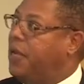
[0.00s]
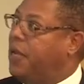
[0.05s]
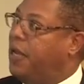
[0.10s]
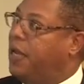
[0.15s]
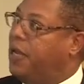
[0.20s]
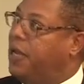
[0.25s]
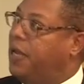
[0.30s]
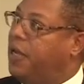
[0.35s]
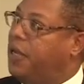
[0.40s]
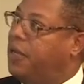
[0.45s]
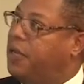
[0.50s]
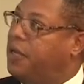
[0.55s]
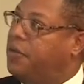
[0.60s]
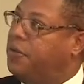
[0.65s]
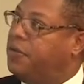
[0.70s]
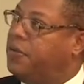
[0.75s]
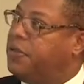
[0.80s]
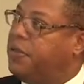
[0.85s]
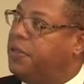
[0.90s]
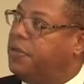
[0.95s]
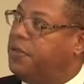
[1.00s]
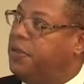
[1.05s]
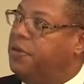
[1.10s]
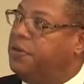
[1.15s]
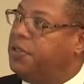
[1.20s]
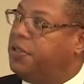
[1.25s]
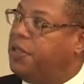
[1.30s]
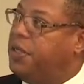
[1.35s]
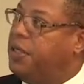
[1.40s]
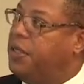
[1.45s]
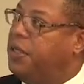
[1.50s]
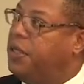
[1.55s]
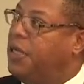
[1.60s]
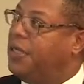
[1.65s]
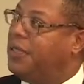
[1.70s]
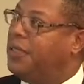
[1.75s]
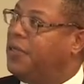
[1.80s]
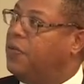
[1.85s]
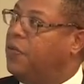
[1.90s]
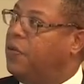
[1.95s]
the institution
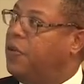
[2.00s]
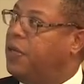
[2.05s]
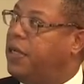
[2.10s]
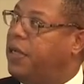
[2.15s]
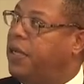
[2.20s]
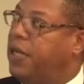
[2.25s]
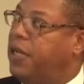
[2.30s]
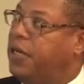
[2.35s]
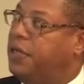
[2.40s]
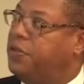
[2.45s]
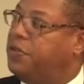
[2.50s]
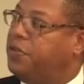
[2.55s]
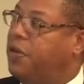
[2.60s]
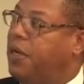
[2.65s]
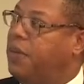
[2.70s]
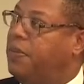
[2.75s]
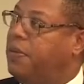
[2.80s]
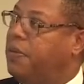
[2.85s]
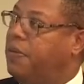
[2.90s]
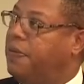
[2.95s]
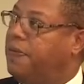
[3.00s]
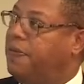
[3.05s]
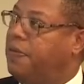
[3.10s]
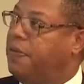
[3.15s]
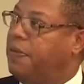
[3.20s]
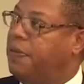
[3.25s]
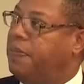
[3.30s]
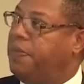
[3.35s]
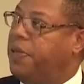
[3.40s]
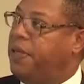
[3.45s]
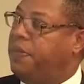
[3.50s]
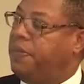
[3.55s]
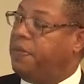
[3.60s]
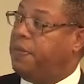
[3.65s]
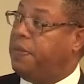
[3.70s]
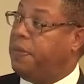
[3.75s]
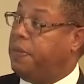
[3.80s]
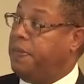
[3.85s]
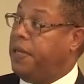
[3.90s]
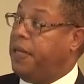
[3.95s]
doesn't want to get in trouble for people
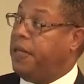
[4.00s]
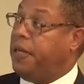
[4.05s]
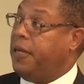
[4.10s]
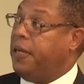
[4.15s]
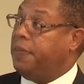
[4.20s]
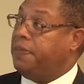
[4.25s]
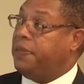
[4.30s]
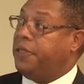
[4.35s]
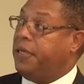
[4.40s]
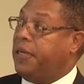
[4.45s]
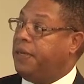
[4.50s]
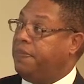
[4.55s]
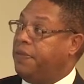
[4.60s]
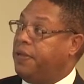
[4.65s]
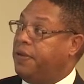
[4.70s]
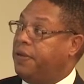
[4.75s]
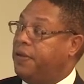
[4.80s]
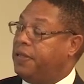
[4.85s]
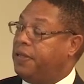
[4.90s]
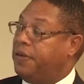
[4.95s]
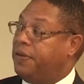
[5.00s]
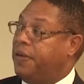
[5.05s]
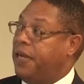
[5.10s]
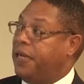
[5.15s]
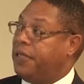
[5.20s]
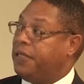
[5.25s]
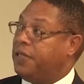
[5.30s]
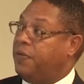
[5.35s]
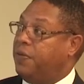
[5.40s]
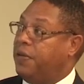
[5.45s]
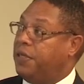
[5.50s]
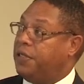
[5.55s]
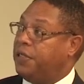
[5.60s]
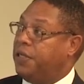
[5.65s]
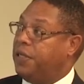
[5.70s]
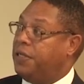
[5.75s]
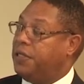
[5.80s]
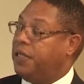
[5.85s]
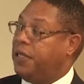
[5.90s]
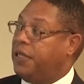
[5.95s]
being upset because they're asked
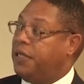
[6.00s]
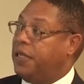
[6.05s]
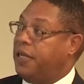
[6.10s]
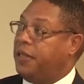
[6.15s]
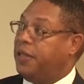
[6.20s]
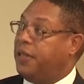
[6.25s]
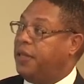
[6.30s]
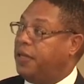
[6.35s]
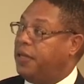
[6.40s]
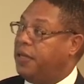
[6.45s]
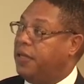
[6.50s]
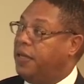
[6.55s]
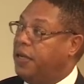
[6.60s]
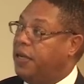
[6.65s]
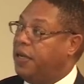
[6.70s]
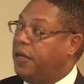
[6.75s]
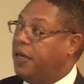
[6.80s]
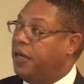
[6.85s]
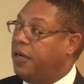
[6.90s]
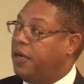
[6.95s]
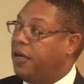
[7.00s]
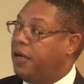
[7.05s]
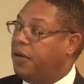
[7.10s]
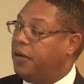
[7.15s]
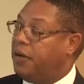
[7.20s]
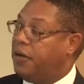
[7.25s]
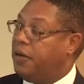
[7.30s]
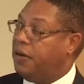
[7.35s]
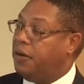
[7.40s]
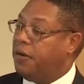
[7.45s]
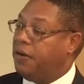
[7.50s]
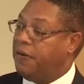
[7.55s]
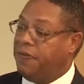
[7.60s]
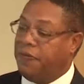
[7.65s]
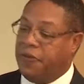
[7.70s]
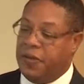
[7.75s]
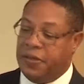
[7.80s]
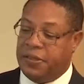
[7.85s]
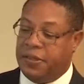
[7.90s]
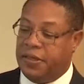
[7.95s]
questions that they think are
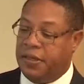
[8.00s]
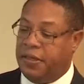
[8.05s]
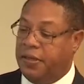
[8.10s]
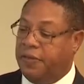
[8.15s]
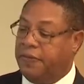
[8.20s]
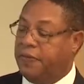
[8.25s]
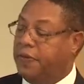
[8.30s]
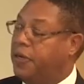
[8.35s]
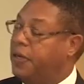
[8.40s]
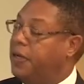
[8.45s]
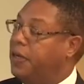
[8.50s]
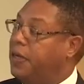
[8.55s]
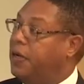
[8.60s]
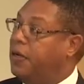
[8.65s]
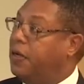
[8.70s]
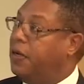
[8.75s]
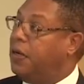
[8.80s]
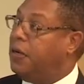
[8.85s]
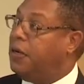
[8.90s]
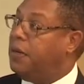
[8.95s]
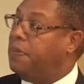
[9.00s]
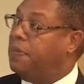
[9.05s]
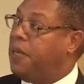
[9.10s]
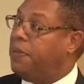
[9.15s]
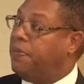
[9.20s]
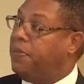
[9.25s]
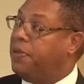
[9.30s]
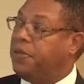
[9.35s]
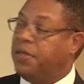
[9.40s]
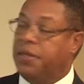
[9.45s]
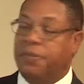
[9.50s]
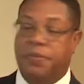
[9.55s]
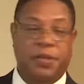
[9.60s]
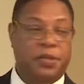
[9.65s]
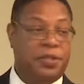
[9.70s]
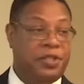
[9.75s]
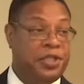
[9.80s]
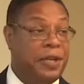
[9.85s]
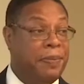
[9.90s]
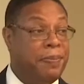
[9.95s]
offensive, may put them
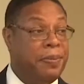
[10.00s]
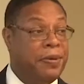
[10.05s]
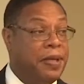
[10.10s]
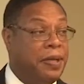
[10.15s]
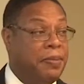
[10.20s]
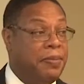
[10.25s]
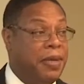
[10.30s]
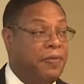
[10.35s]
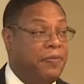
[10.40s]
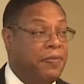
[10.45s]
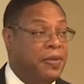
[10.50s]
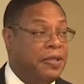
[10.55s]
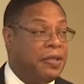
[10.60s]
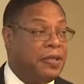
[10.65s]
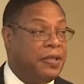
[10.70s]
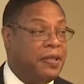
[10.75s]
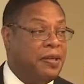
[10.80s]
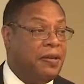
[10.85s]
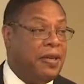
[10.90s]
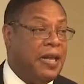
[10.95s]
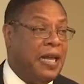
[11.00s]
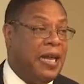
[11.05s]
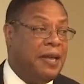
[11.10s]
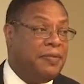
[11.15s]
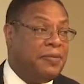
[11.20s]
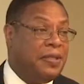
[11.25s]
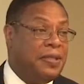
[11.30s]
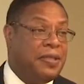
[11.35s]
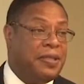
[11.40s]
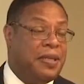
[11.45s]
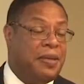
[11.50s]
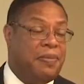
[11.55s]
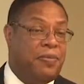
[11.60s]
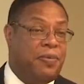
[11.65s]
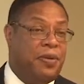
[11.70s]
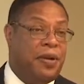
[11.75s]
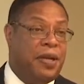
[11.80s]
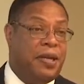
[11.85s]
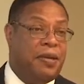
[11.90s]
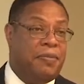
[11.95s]
in jeopardy, may risk their lives in some
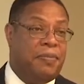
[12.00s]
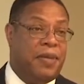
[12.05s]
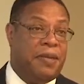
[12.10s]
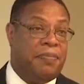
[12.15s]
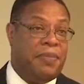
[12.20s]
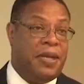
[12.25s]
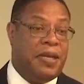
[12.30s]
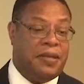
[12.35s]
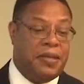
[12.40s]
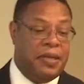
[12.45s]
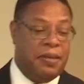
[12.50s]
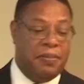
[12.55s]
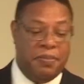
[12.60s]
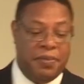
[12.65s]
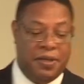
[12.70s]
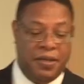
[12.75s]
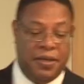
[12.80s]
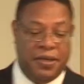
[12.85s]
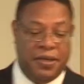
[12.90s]
way, may make them,